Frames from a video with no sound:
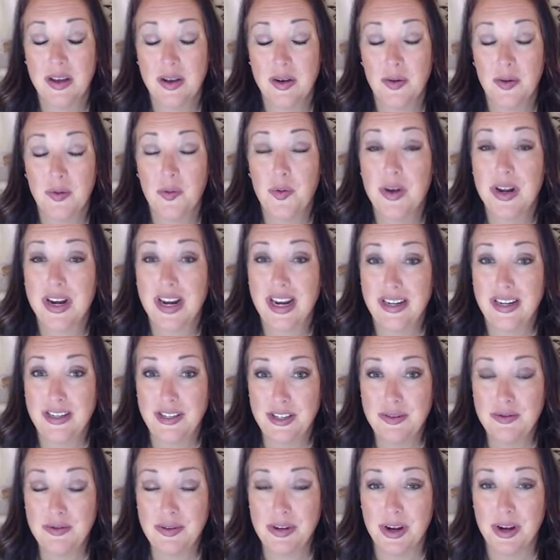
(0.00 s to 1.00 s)
What I
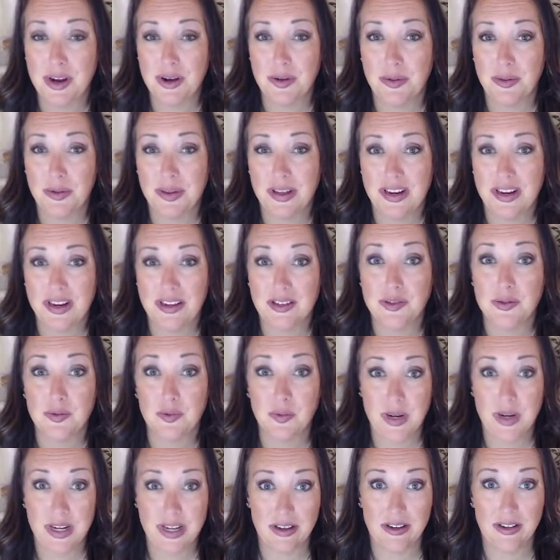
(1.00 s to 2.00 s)
do know that is
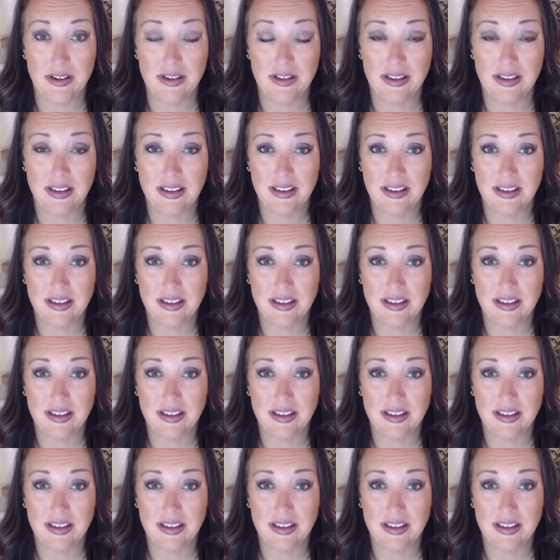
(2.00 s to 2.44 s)
real